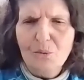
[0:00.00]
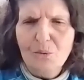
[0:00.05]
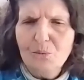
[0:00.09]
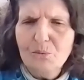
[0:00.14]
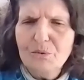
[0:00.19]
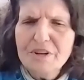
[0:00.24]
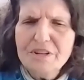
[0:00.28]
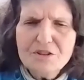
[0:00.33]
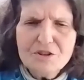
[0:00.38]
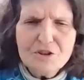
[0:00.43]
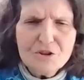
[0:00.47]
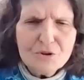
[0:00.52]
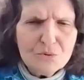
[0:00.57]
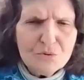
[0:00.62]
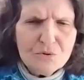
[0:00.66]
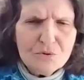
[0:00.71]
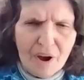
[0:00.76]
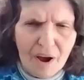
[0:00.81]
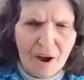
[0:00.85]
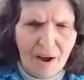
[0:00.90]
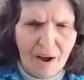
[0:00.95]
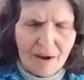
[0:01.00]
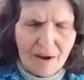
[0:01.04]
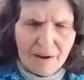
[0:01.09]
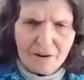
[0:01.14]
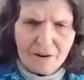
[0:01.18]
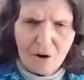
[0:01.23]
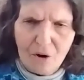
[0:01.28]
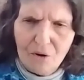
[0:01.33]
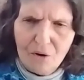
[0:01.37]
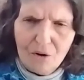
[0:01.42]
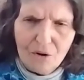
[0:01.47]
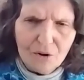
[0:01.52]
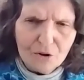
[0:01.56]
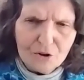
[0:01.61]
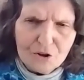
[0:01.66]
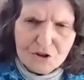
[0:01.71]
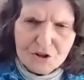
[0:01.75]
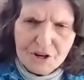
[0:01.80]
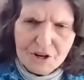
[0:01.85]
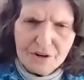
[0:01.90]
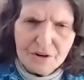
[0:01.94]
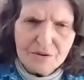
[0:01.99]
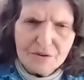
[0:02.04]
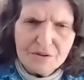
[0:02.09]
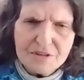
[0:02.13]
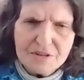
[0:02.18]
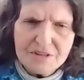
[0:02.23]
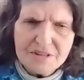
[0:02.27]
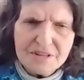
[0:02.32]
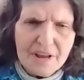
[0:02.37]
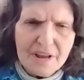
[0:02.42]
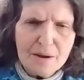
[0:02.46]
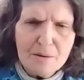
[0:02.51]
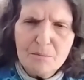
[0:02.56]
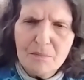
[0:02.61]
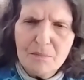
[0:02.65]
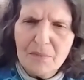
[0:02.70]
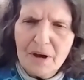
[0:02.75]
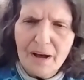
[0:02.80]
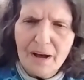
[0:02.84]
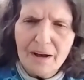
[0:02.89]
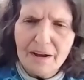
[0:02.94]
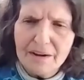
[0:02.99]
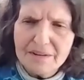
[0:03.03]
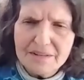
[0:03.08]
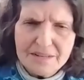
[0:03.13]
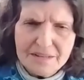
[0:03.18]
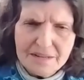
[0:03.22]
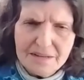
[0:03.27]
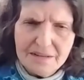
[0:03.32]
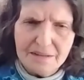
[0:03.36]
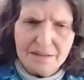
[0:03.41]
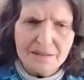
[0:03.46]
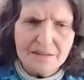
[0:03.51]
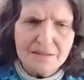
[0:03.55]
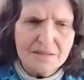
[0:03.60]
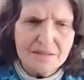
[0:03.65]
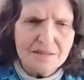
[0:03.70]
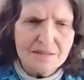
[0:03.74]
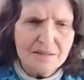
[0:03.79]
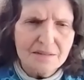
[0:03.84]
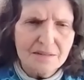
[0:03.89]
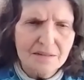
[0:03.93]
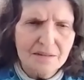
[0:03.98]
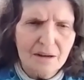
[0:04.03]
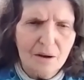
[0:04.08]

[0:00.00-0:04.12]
We do not all share the same ideas